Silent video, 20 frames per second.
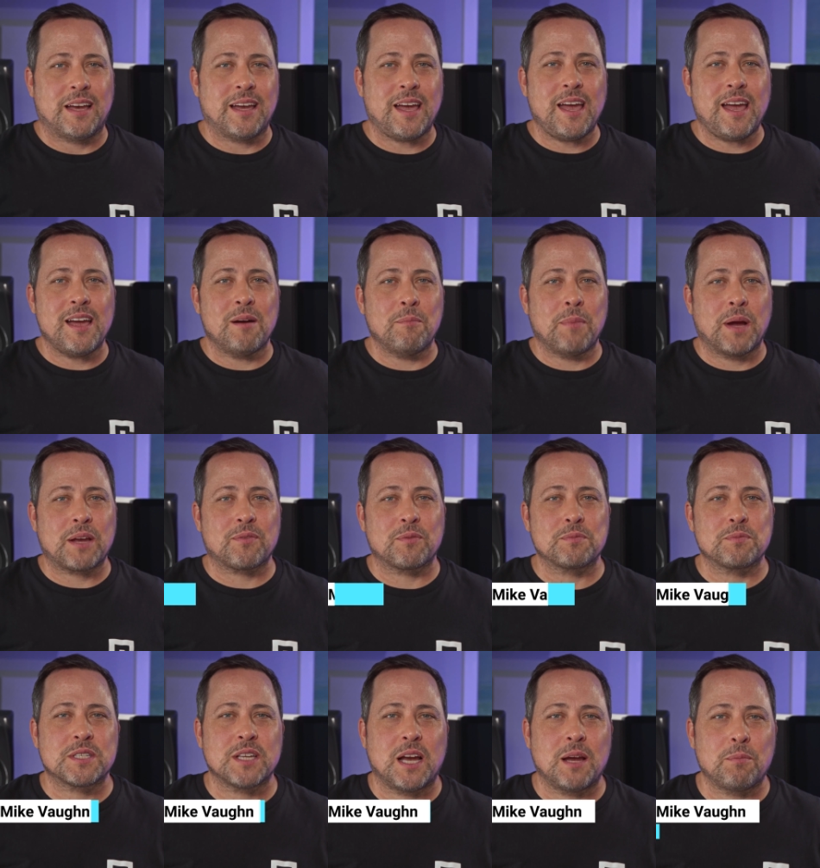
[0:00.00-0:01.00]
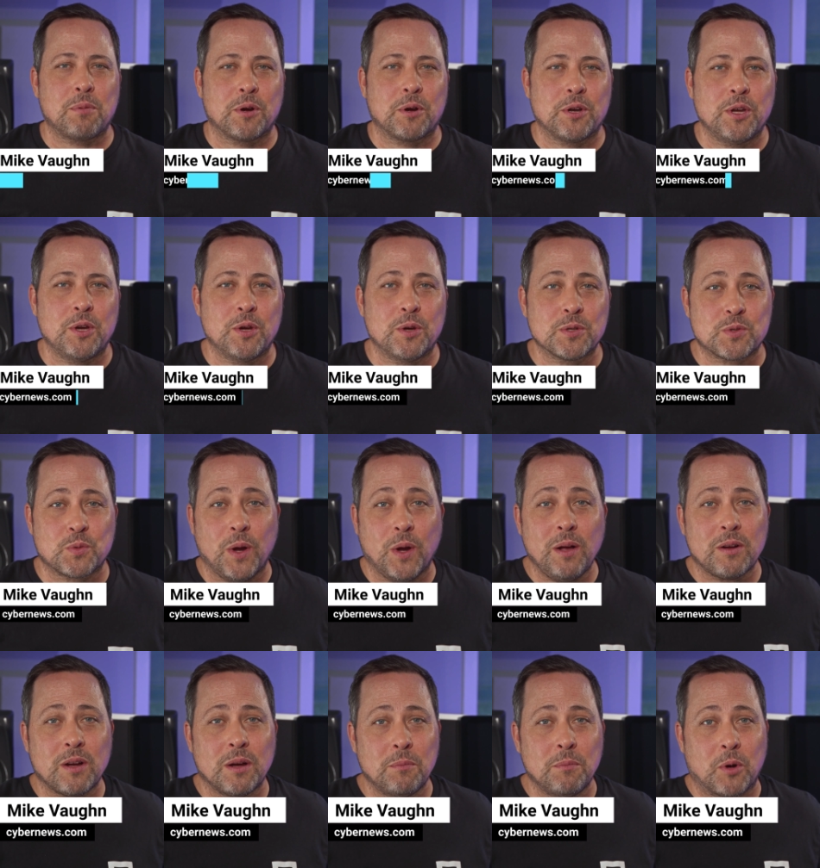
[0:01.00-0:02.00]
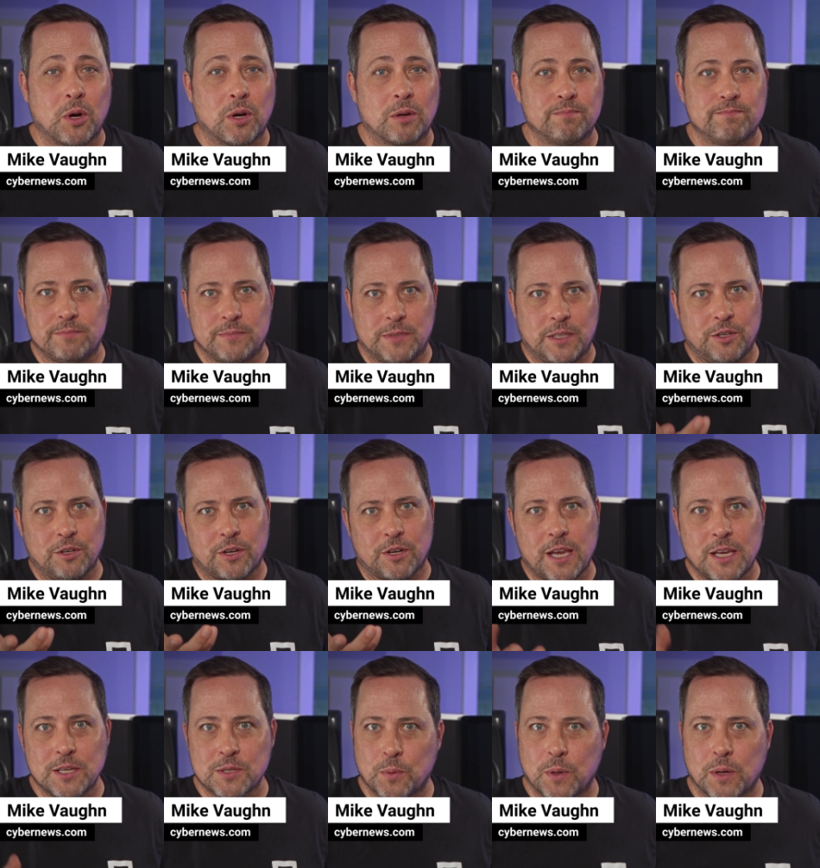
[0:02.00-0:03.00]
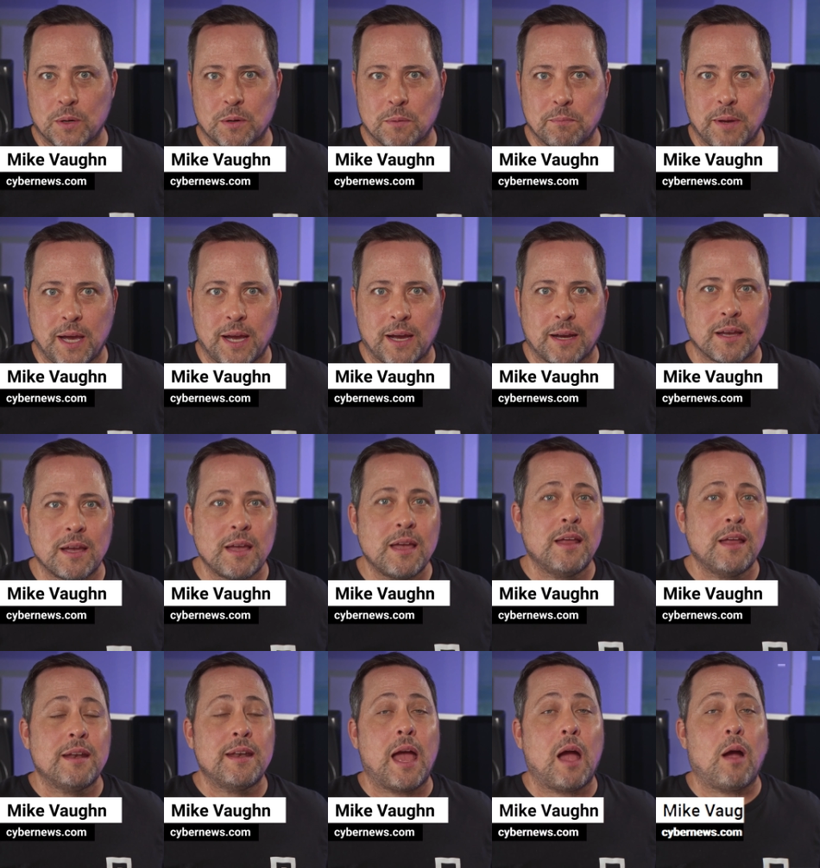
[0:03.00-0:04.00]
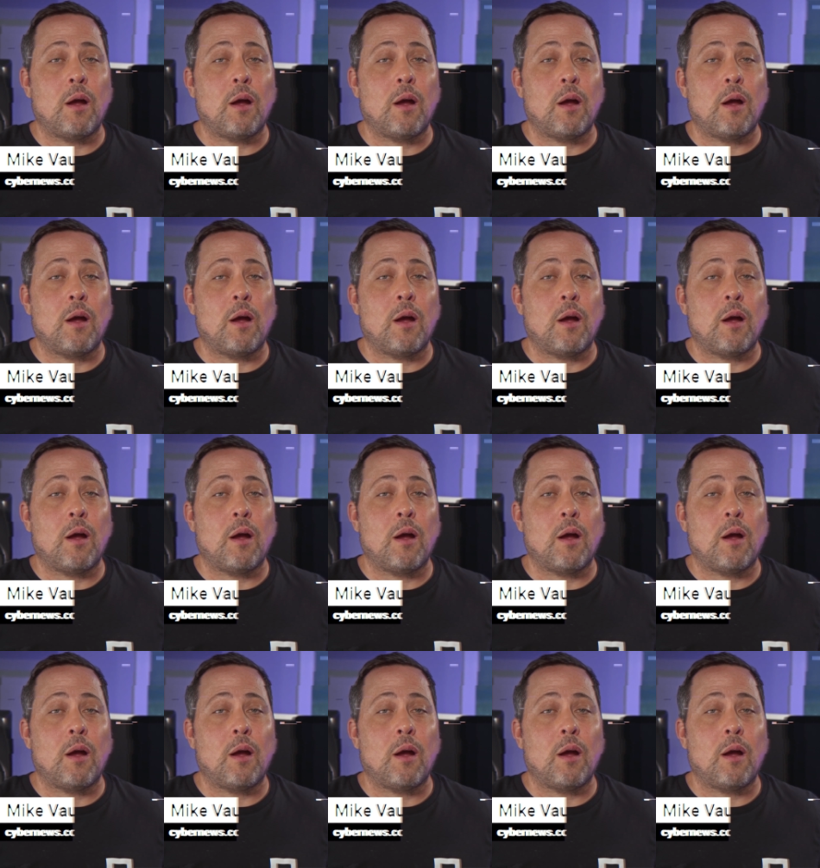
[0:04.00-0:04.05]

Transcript: hey, I'm Mike from CyberNews. Welcome, or in your case, welcome back. Now,